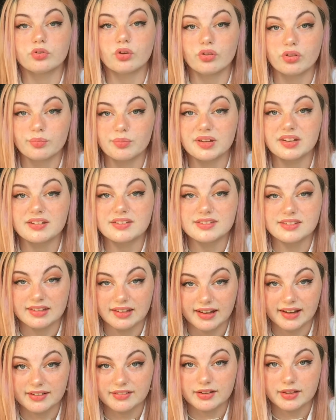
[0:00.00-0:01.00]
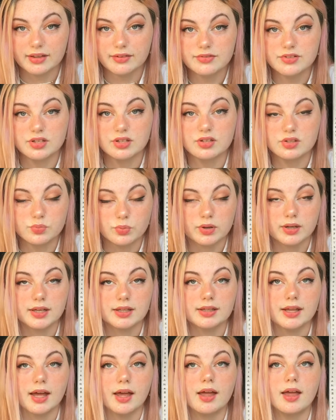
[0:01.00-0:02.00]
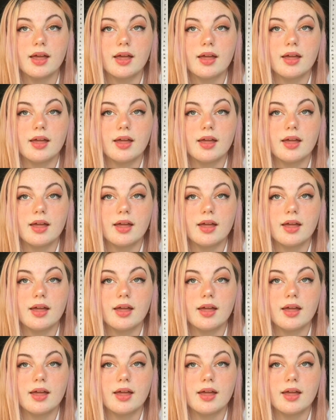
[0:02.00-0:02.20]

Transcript: all the meanings of the hieroglyphs and his work in that,